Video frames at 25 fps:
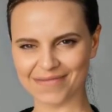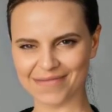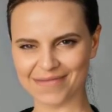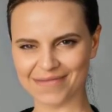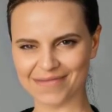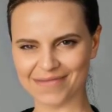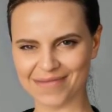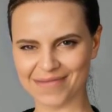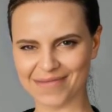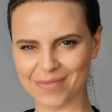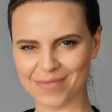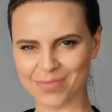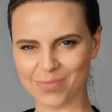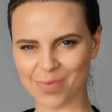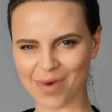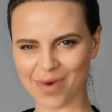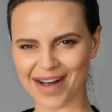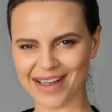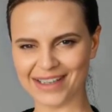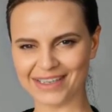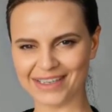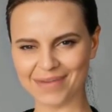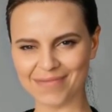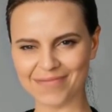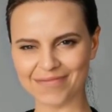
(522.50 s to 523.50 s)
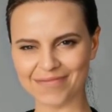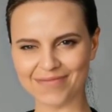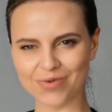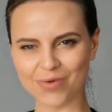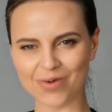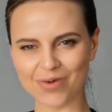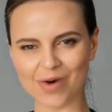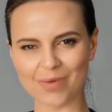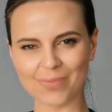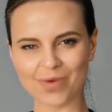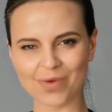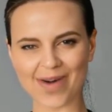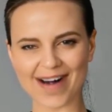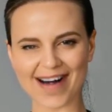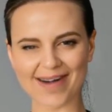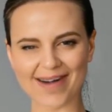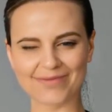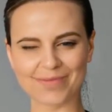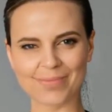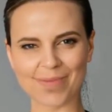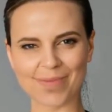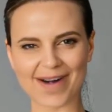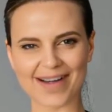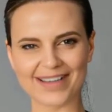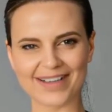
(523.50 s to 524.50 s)
1. Global health
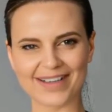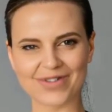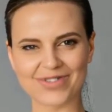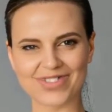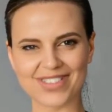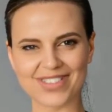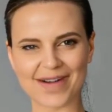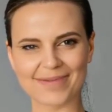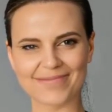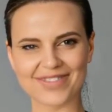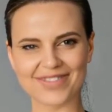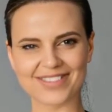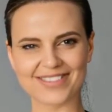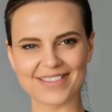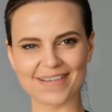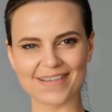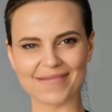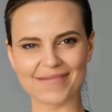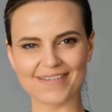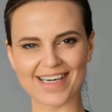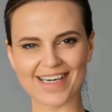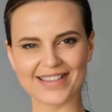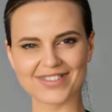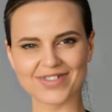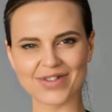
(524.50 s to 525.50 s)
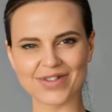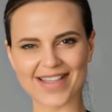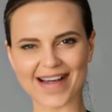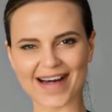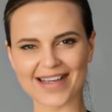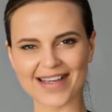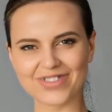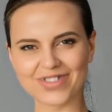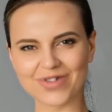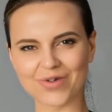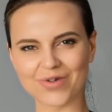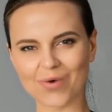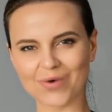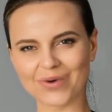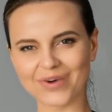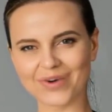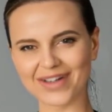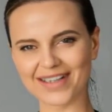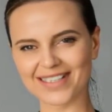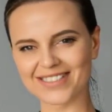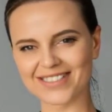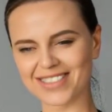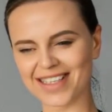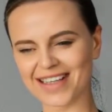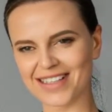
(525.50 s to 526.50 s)
partnerships. International
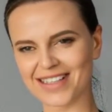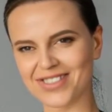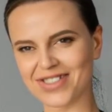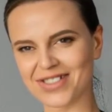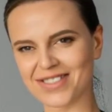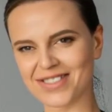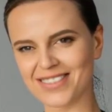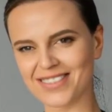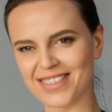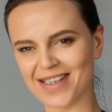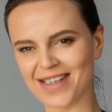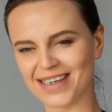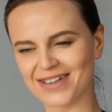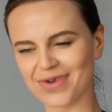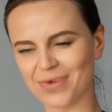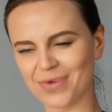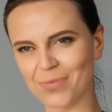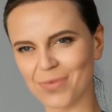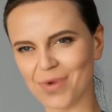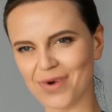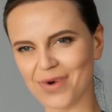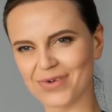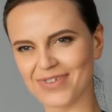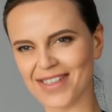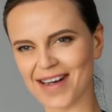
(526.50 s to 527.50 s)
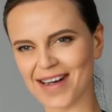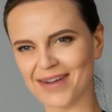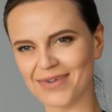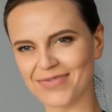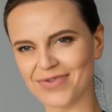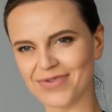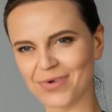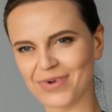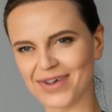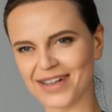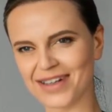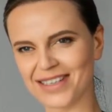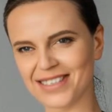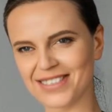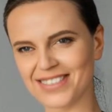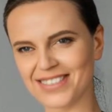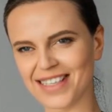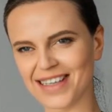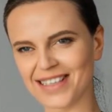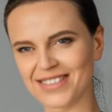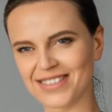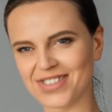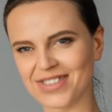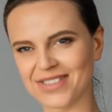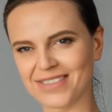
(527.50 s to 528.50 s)
organizations like the World Health
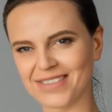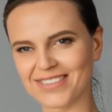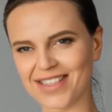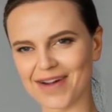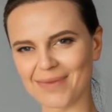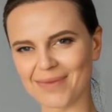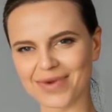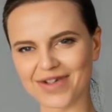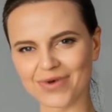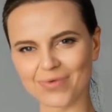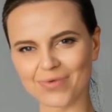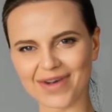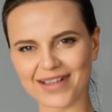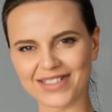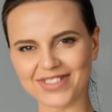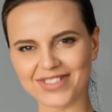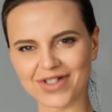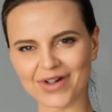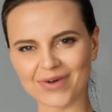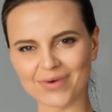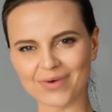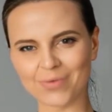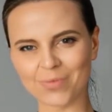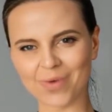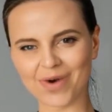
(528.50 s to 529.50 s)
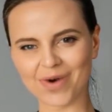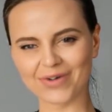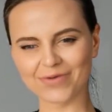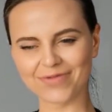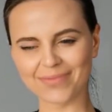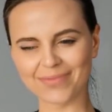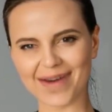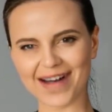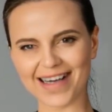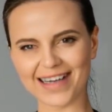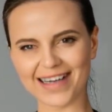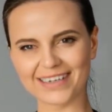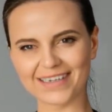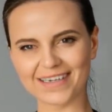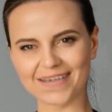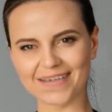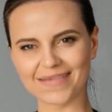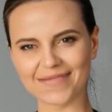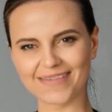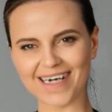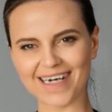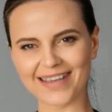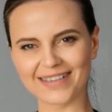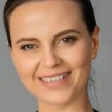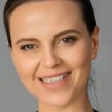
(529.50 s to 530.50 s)
Organization World Bank,
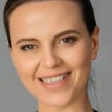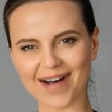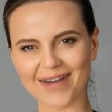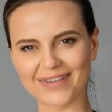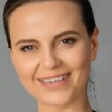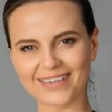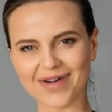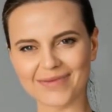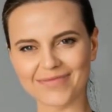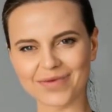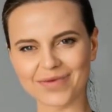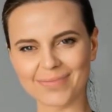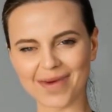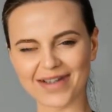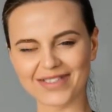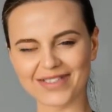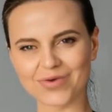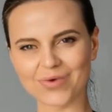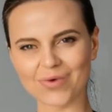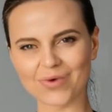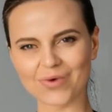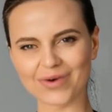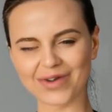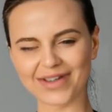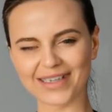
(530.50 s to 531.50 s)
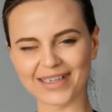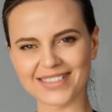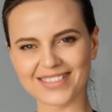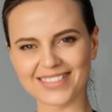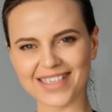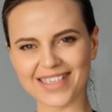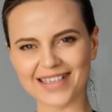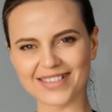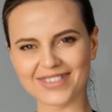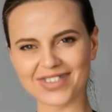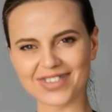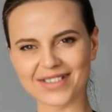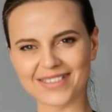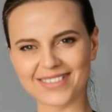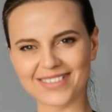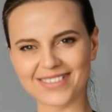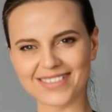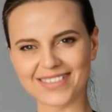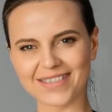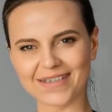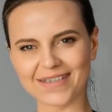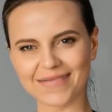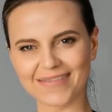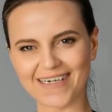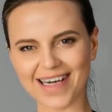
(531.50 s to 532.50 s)
and non-governmental organizations
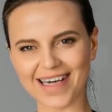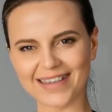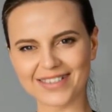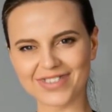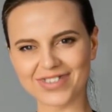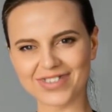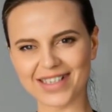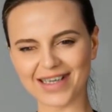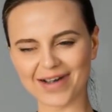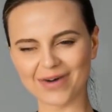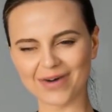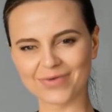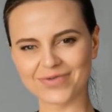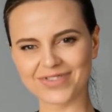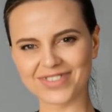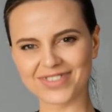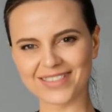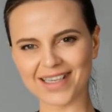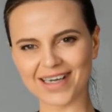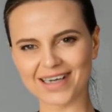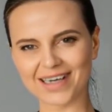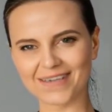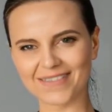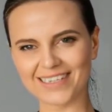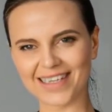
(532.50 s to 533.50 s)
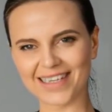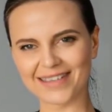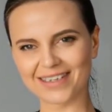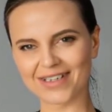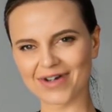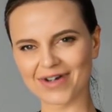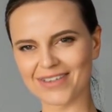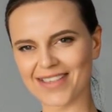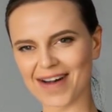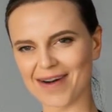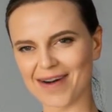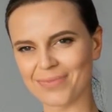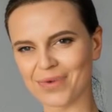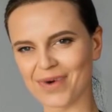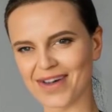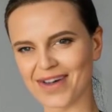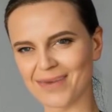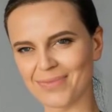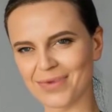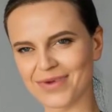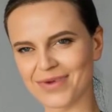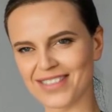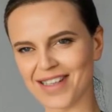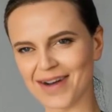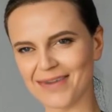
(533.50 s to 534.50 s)
can collaborate with
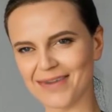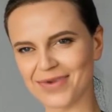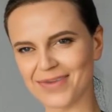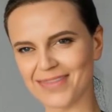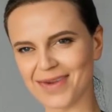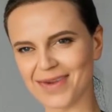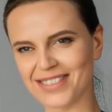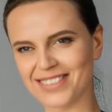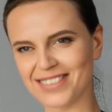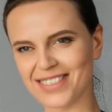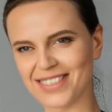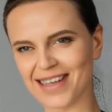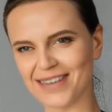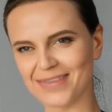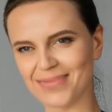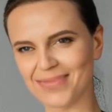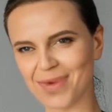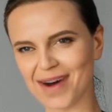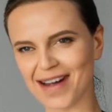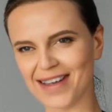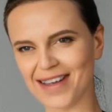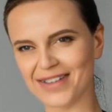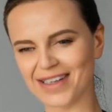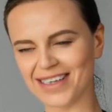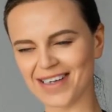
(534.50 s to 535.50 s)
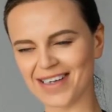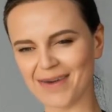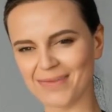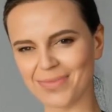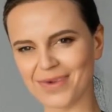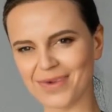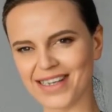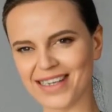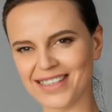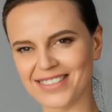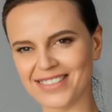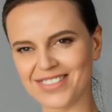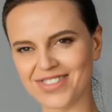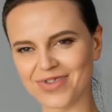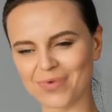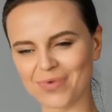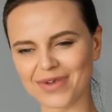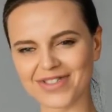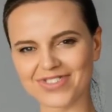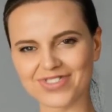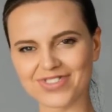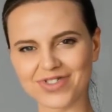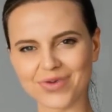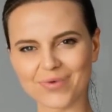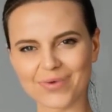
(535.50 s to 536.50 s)
governments and private companies to
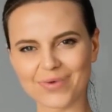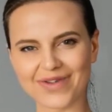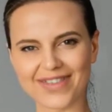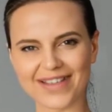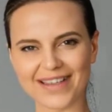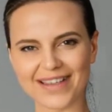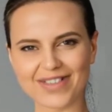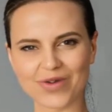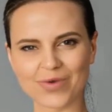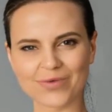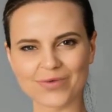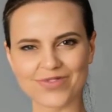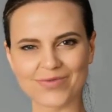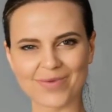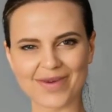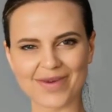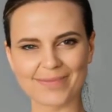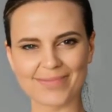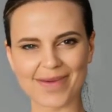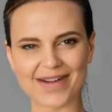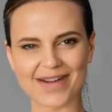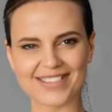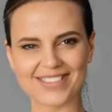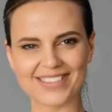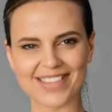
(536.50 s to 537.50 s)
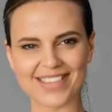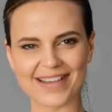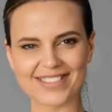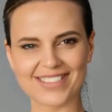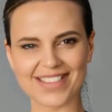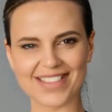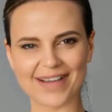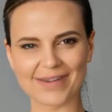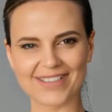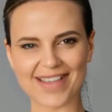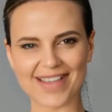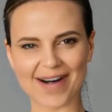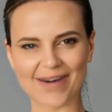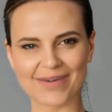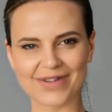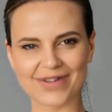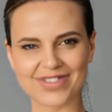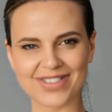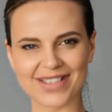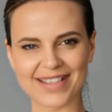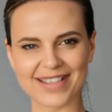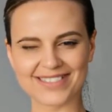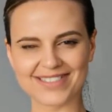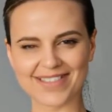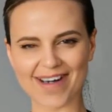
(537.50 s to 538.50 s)
ensure that new treatments and
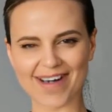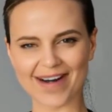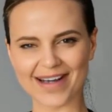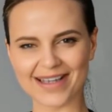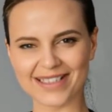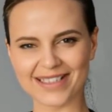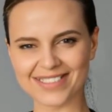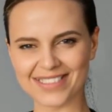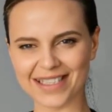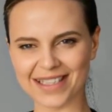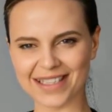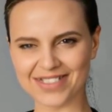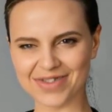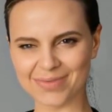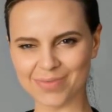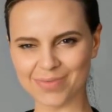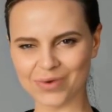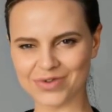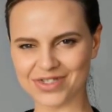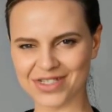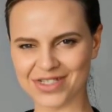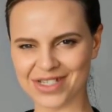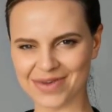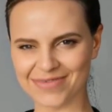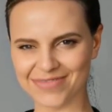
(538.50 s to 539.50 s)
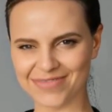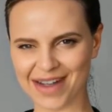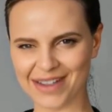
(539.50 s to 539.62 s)
technologies are accessible to developing